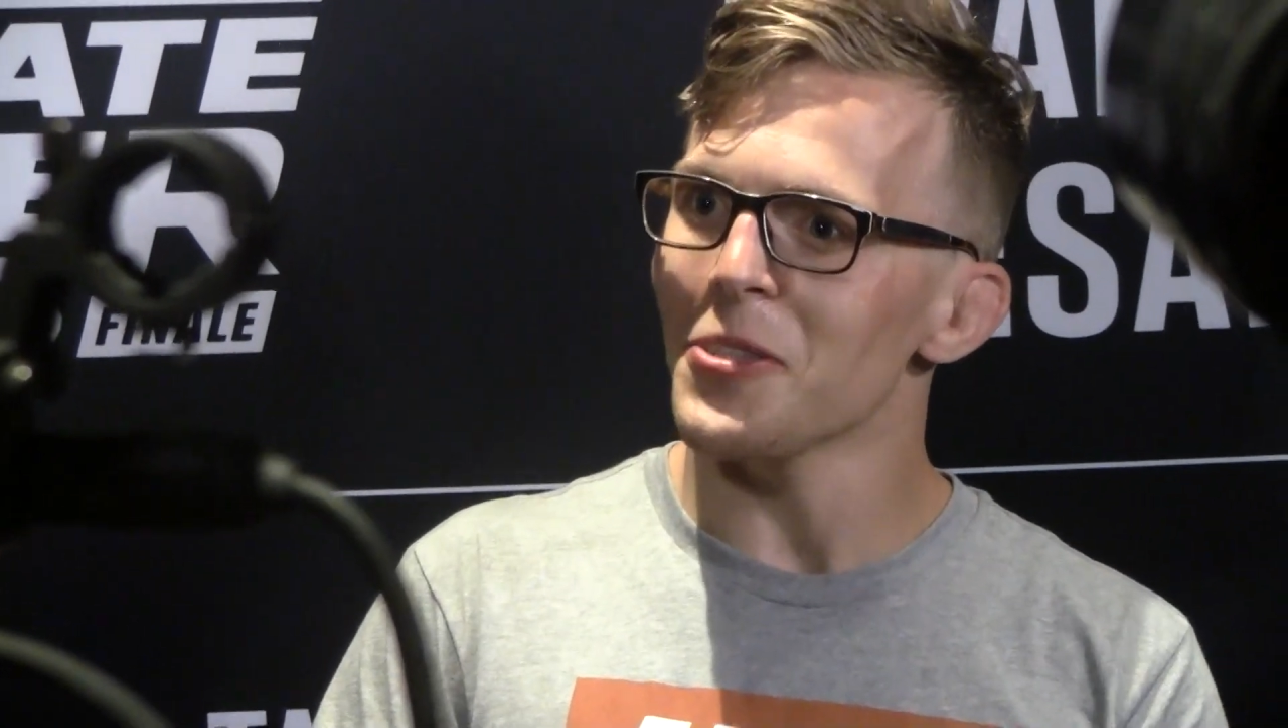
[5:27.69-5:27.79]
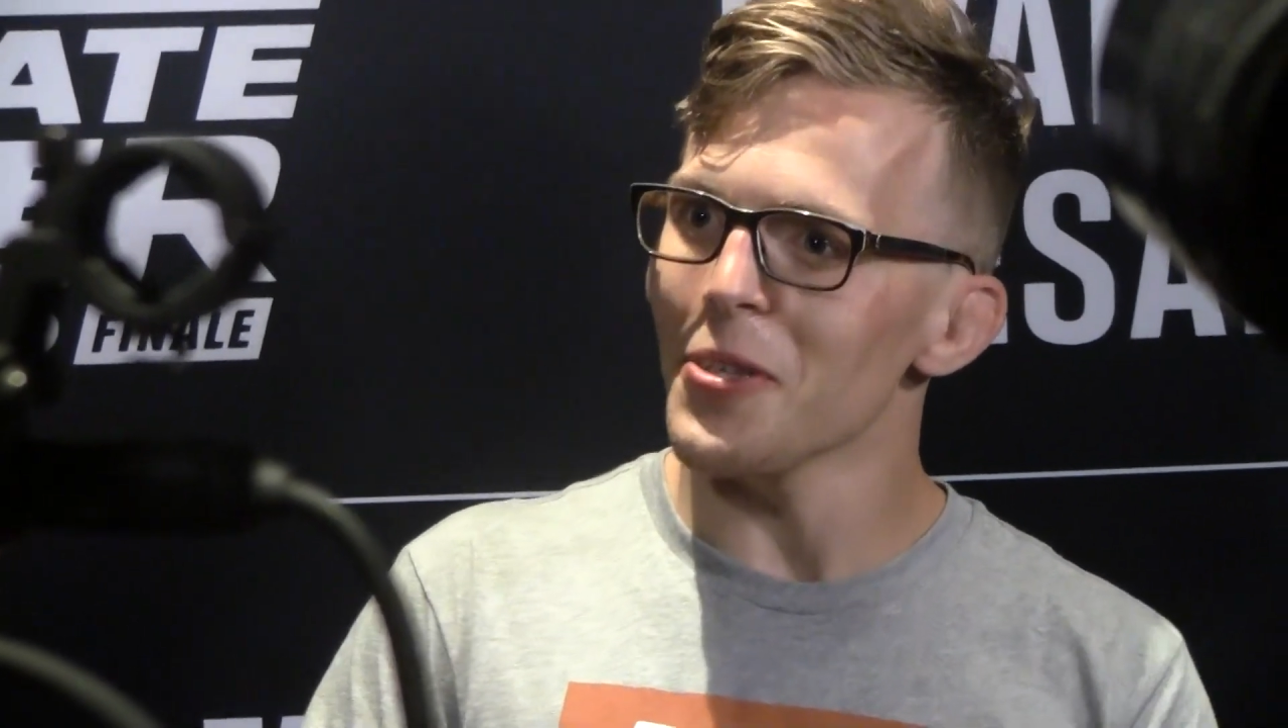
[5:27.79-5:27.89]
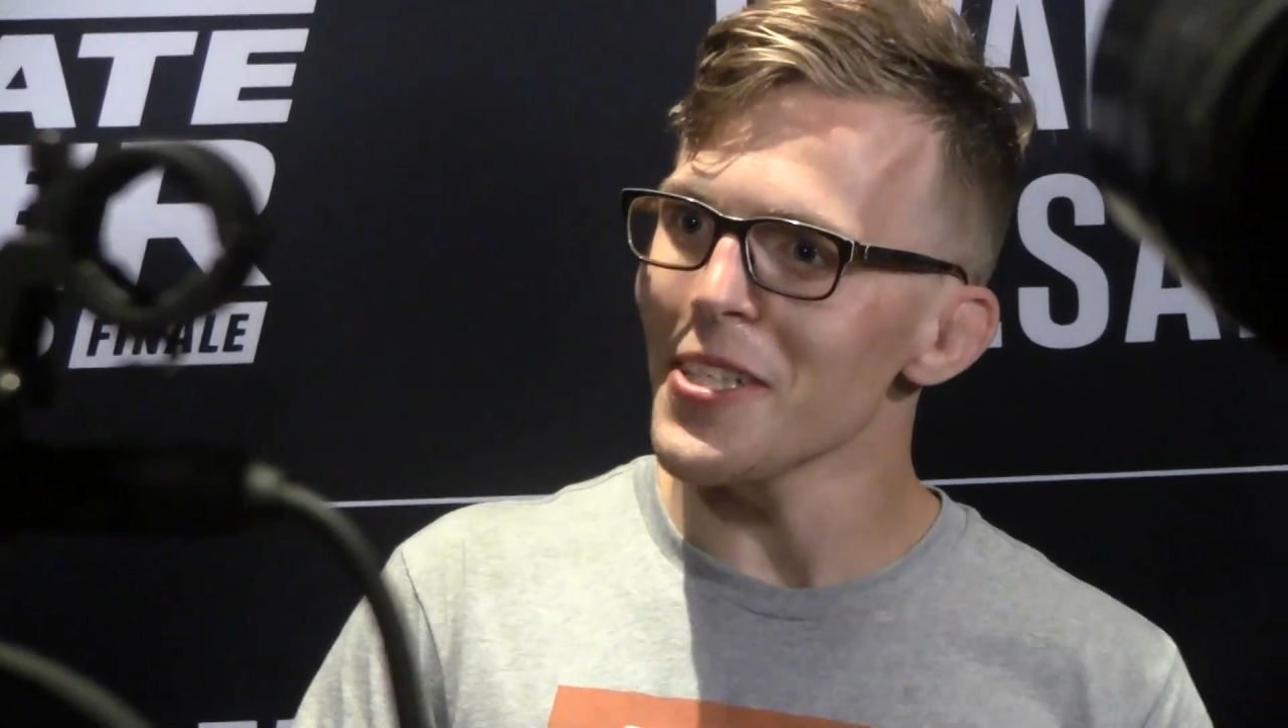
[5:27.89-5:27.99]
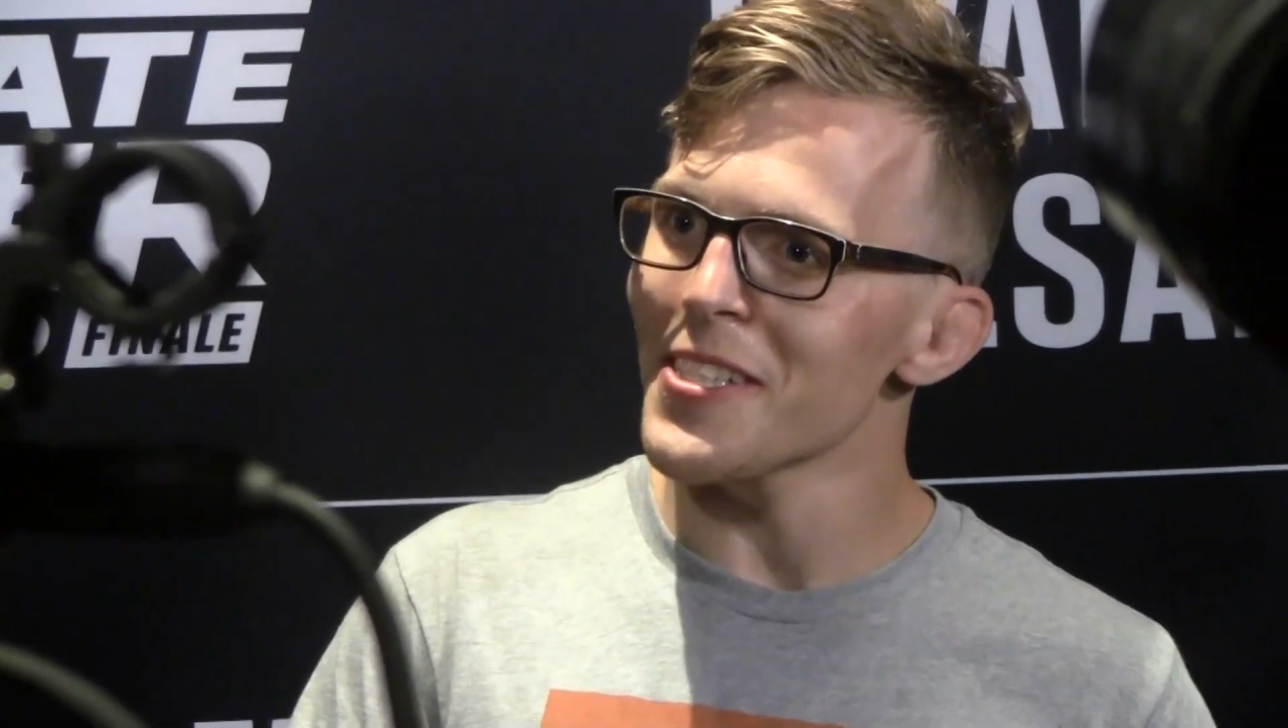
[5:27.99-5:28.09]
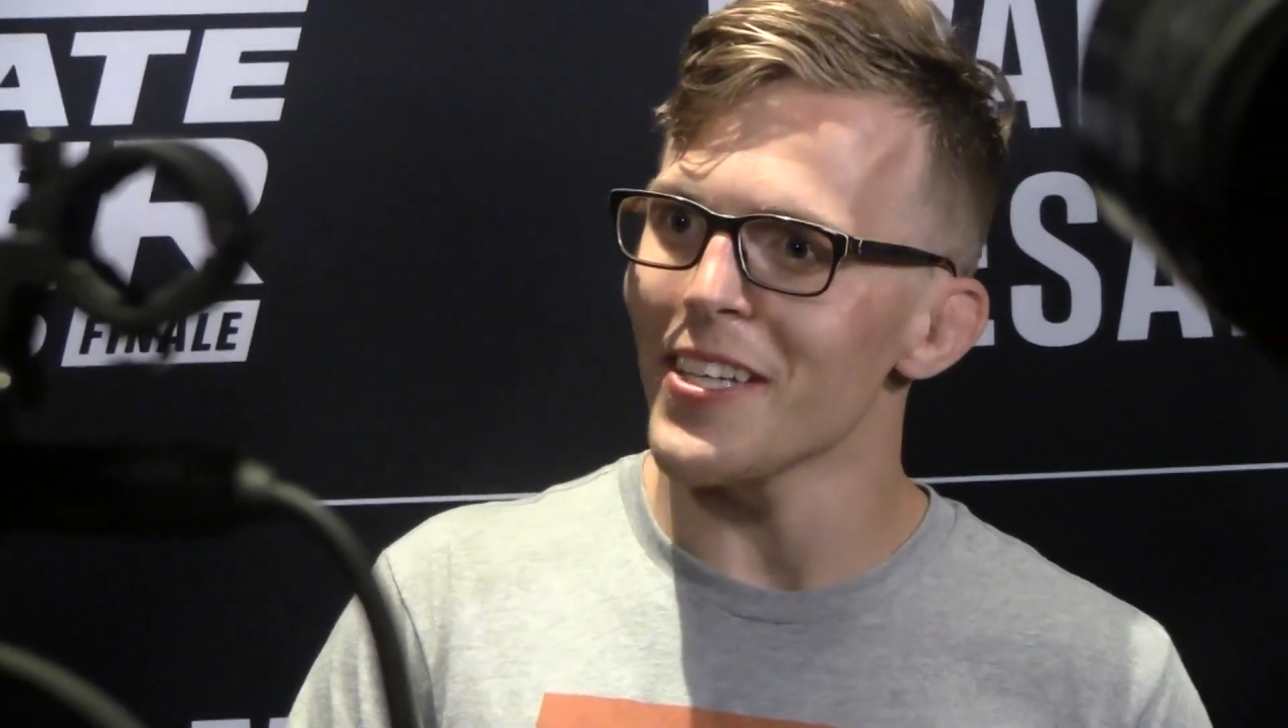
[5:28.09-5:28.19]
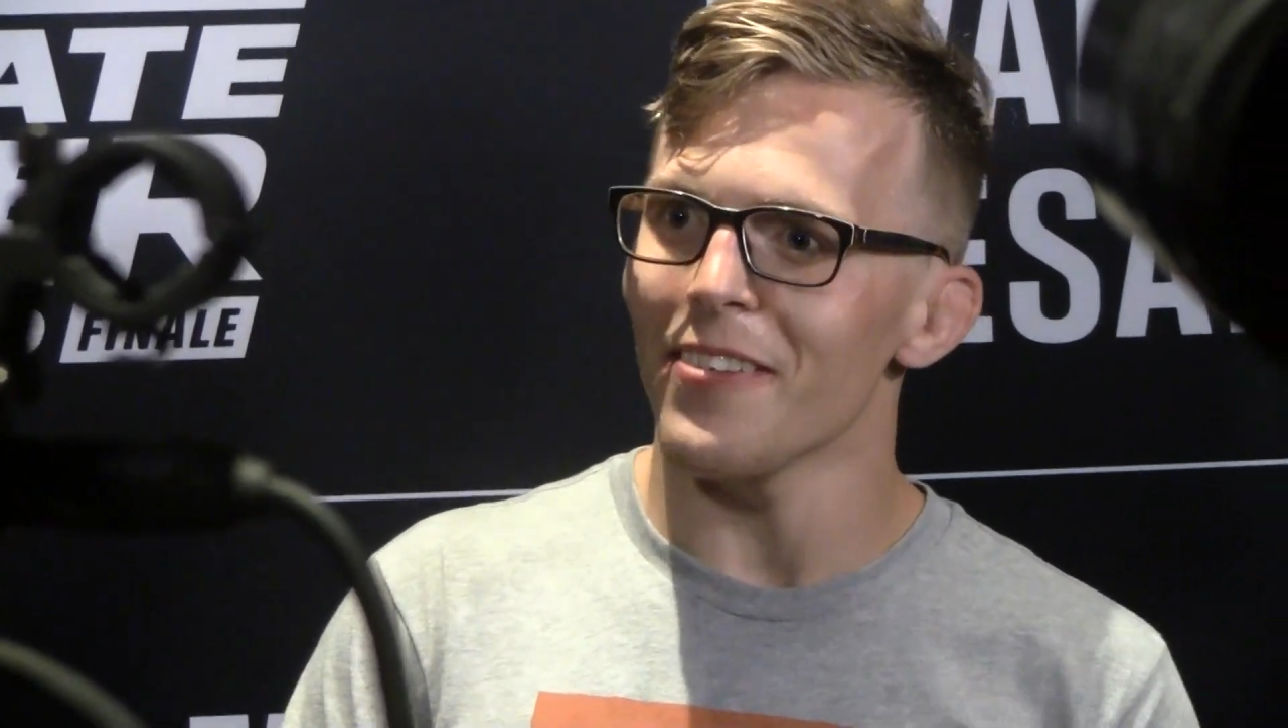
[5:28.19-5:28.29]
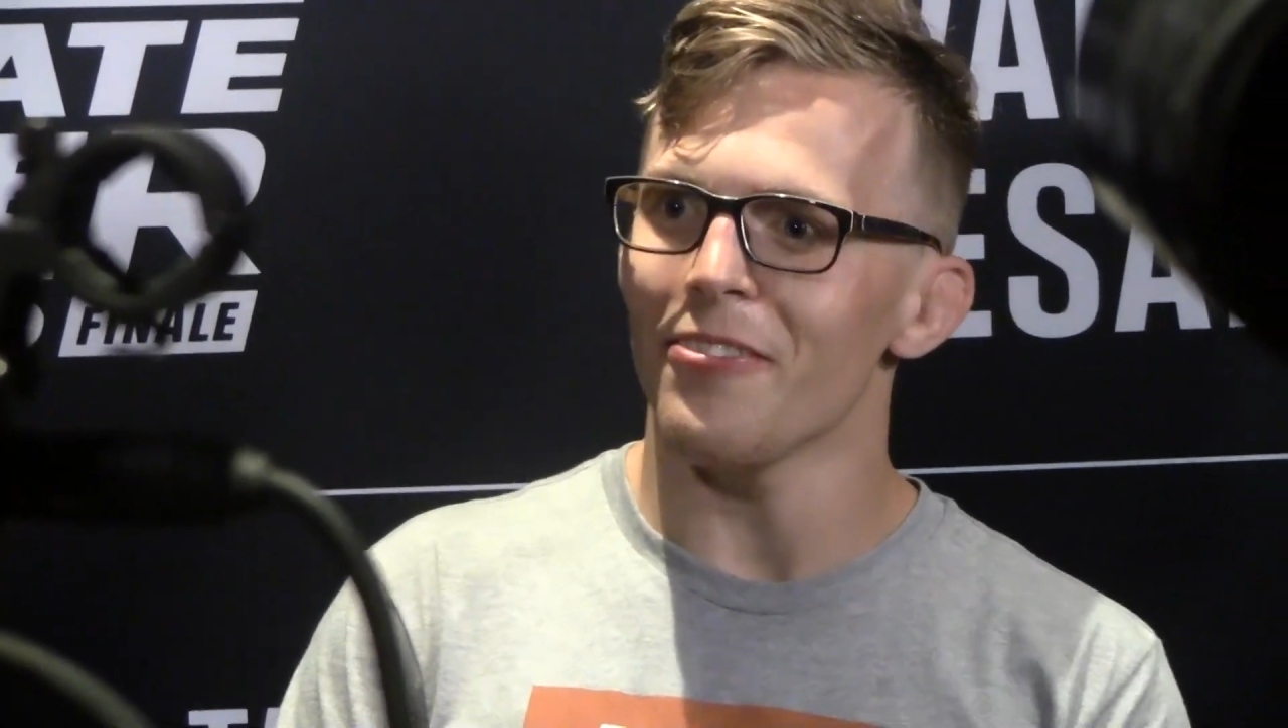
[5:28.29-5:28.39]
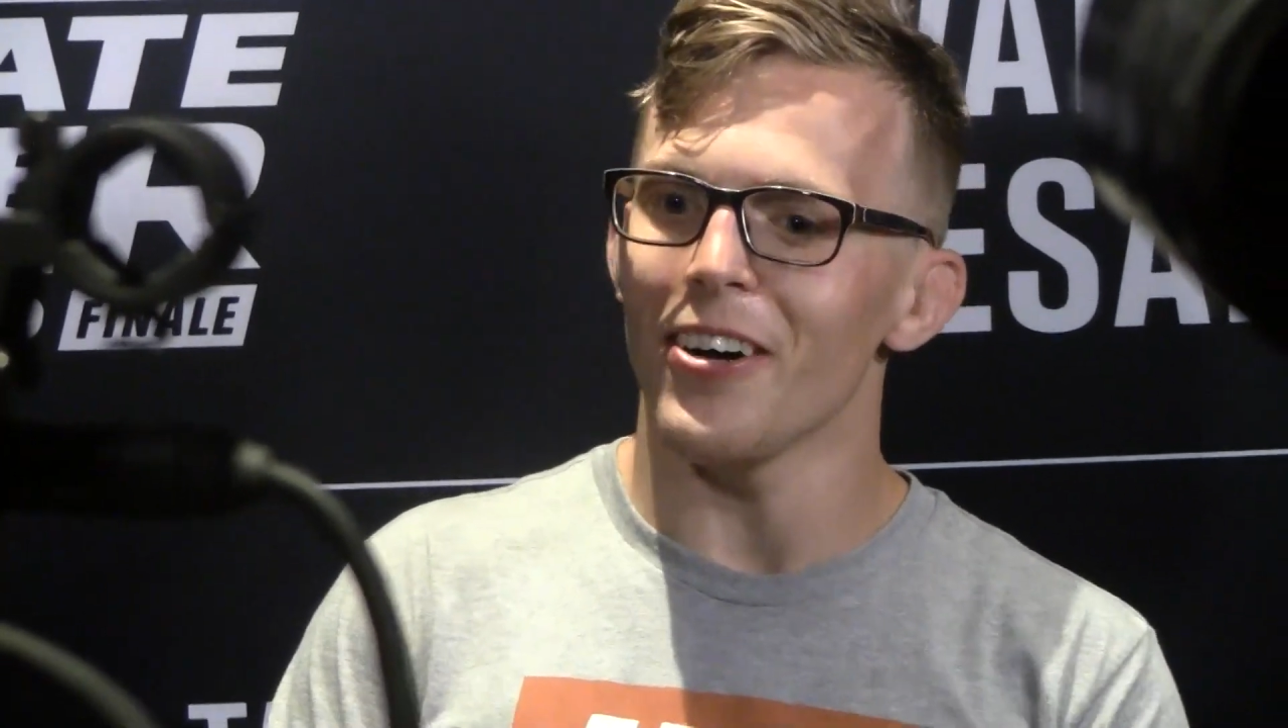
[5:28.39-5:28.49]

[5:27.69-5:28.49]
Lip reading: choice if